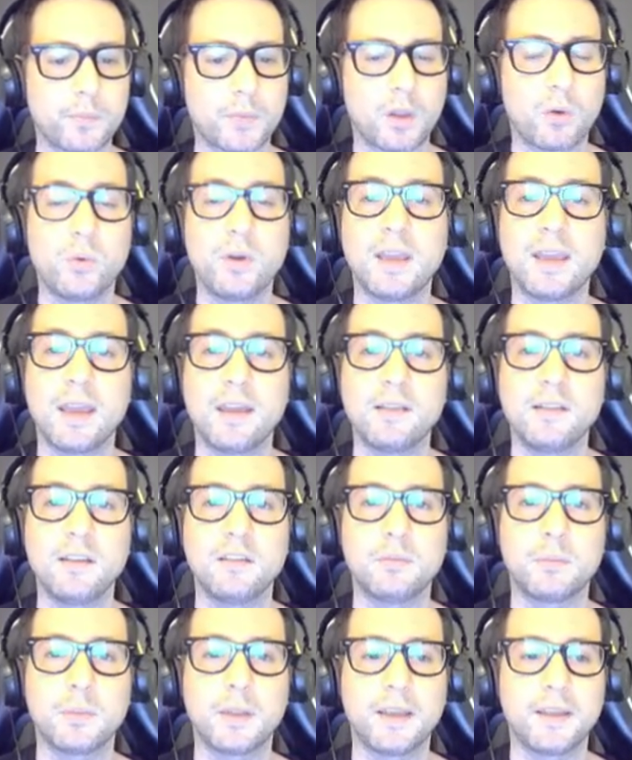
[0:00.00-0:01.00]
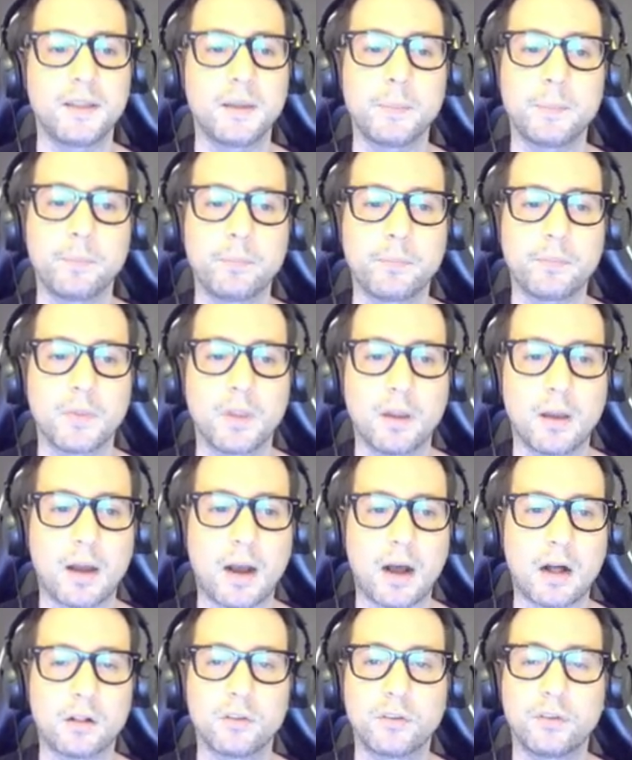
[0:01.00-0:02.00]
We can display them
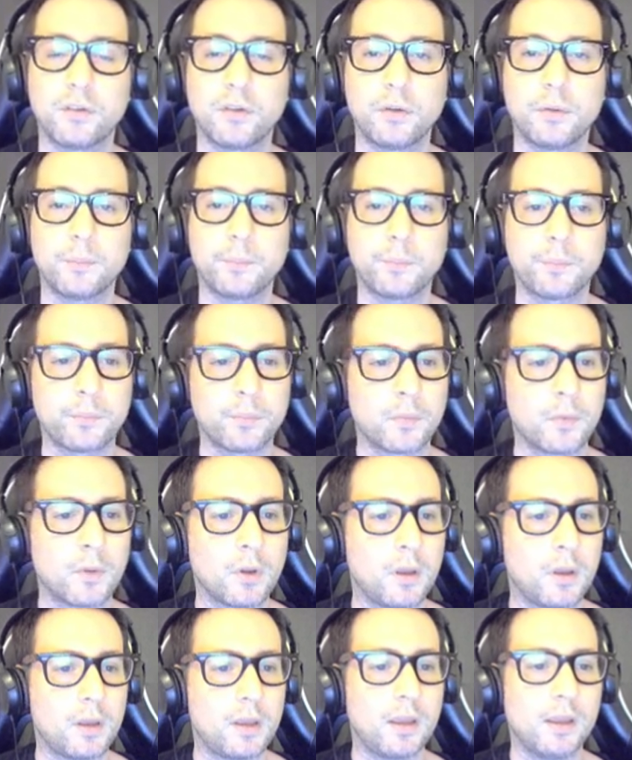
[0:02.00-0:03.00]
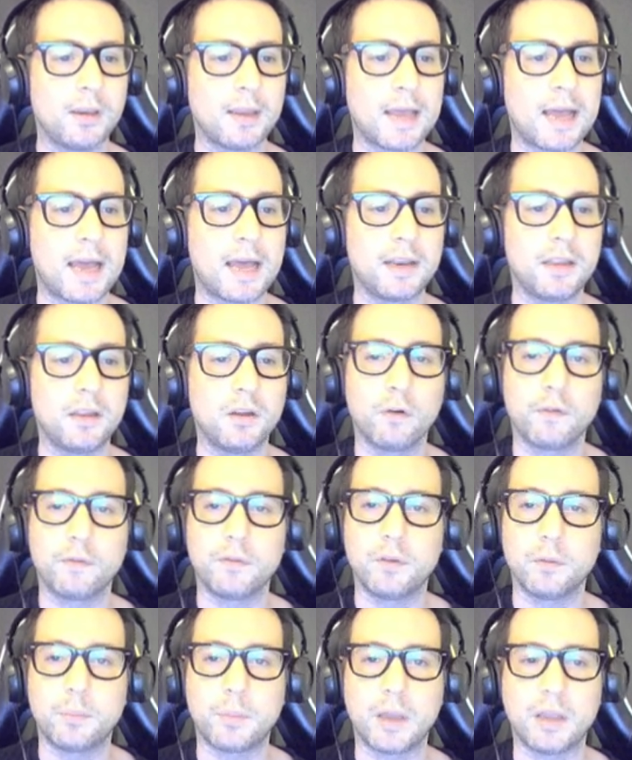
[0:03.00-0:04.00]
also in any of
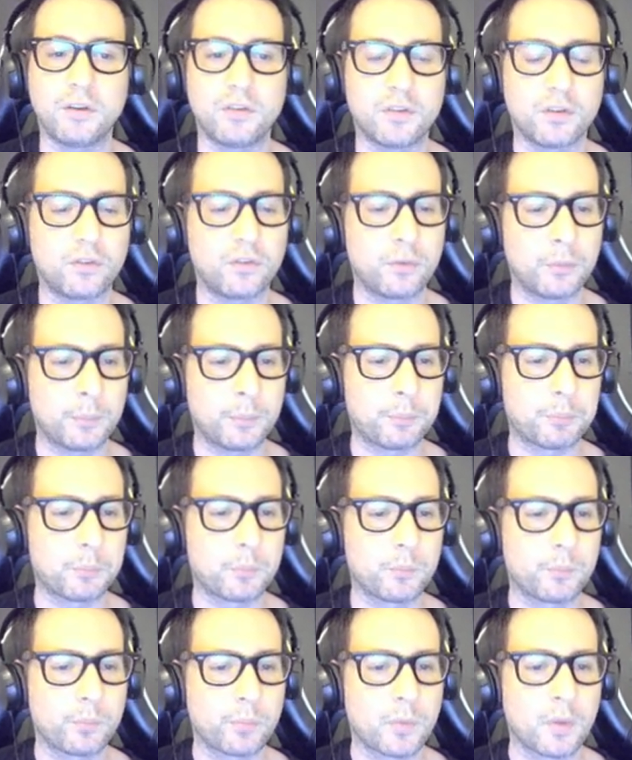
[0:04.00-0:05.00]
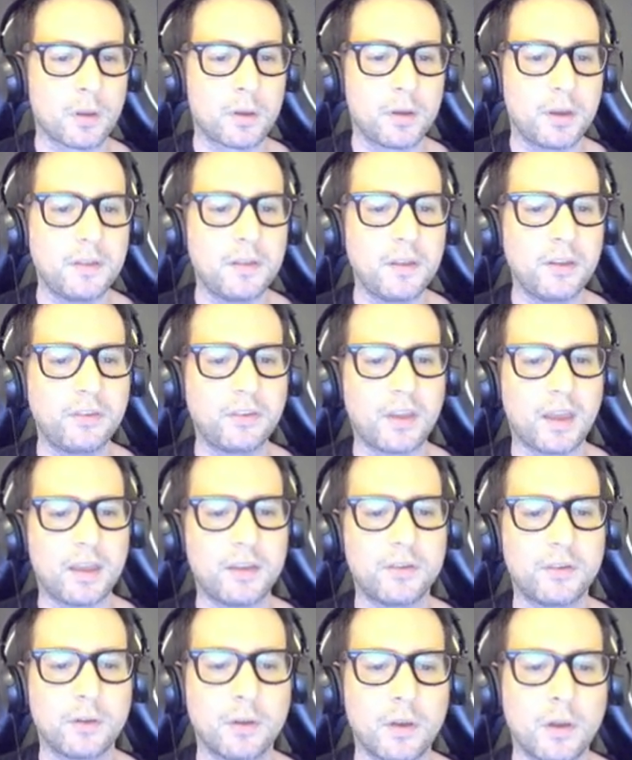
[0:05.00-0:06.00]
the pages. In this
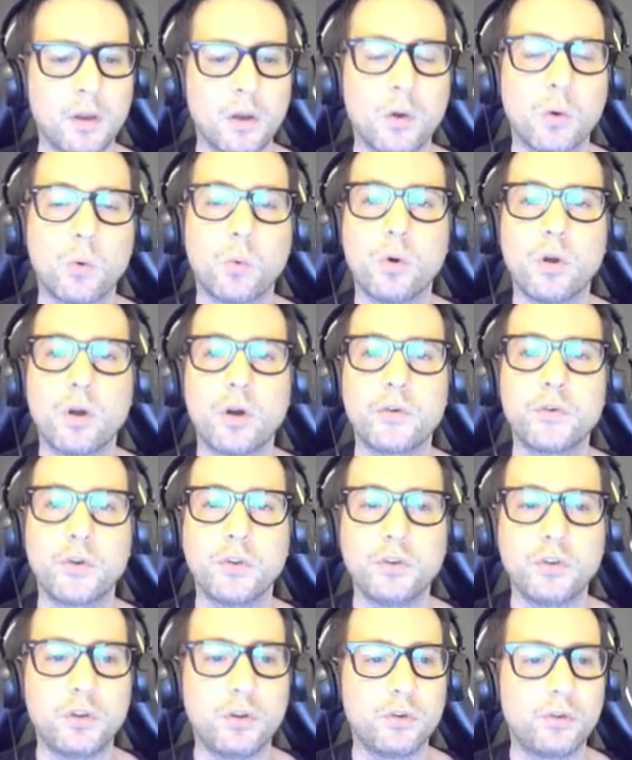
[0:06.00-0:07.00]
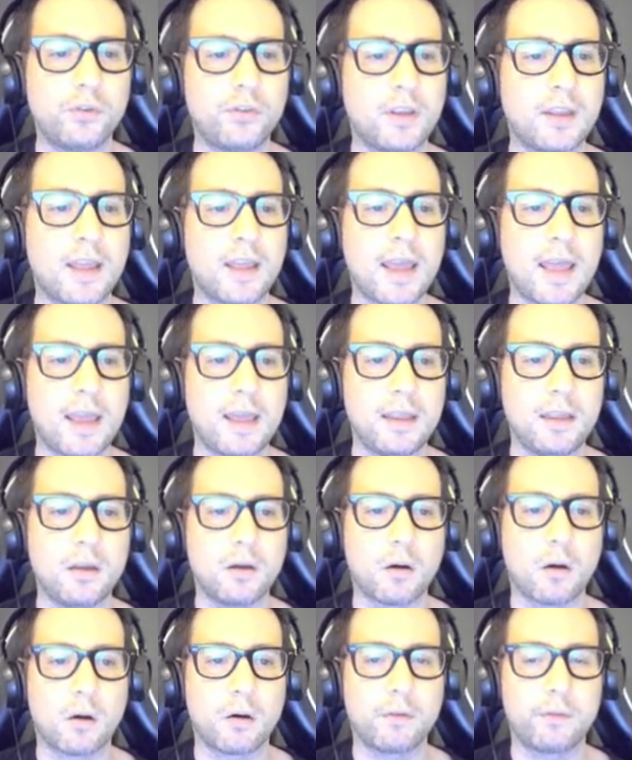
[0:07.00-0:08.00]
case, we are not using any
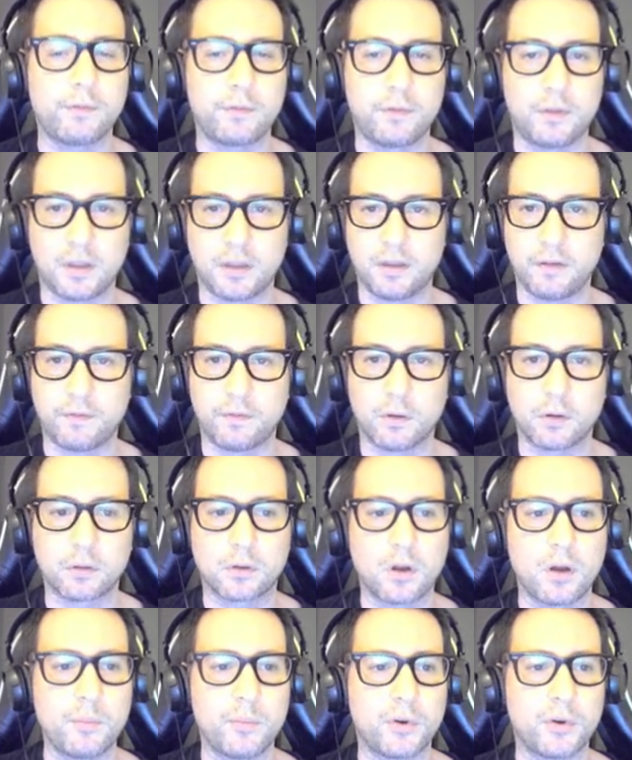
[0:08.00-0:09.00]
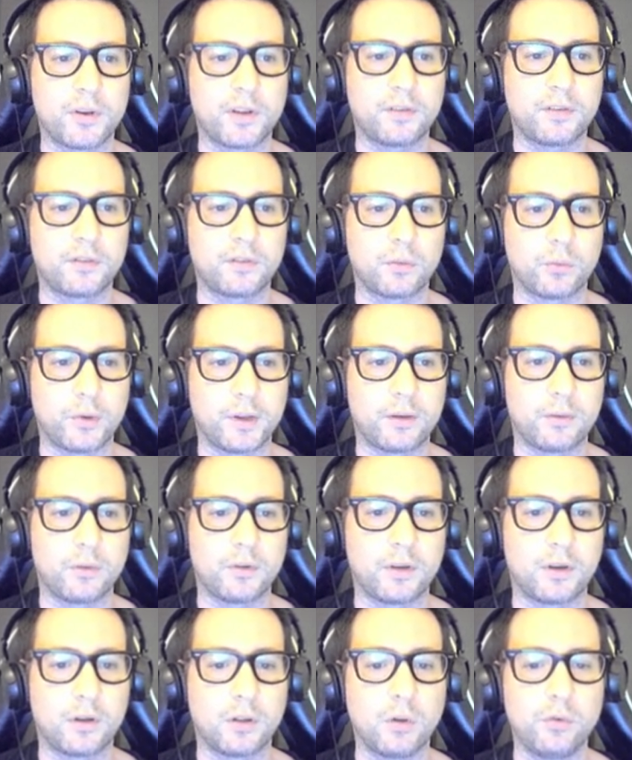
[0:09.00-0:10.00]
of the default components.
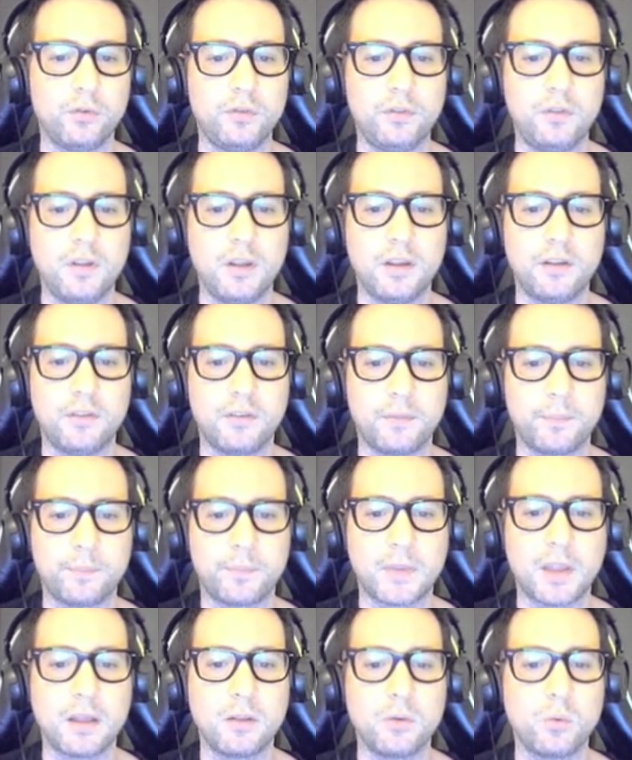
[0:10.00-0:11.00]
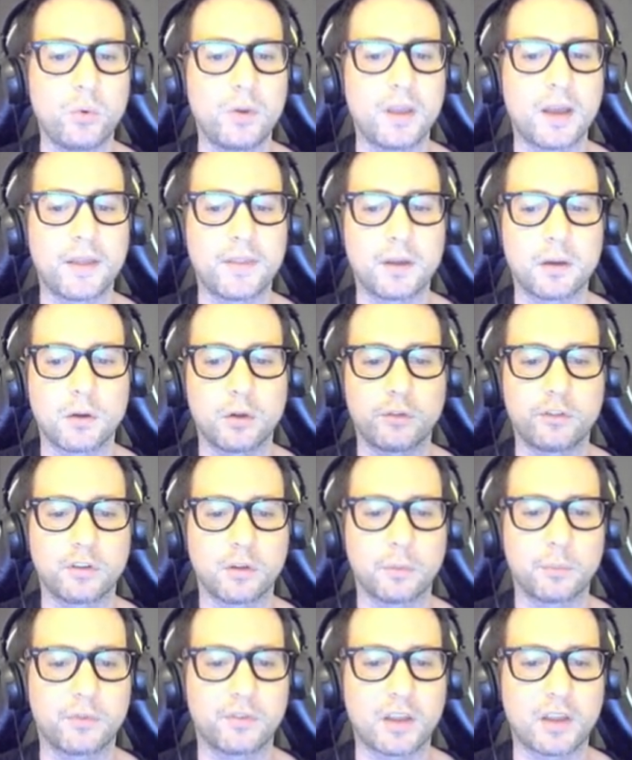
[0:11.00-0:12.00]
Close this and we add a
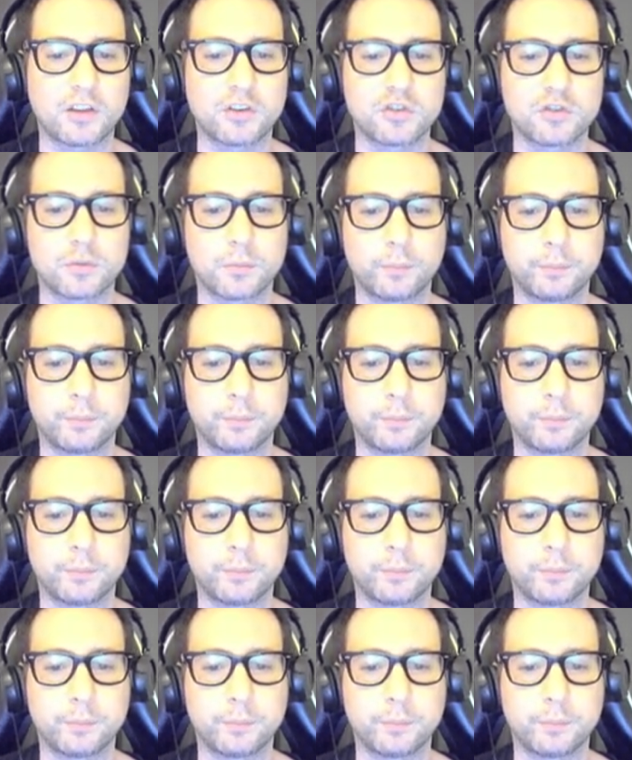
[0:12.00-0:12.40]
custom section.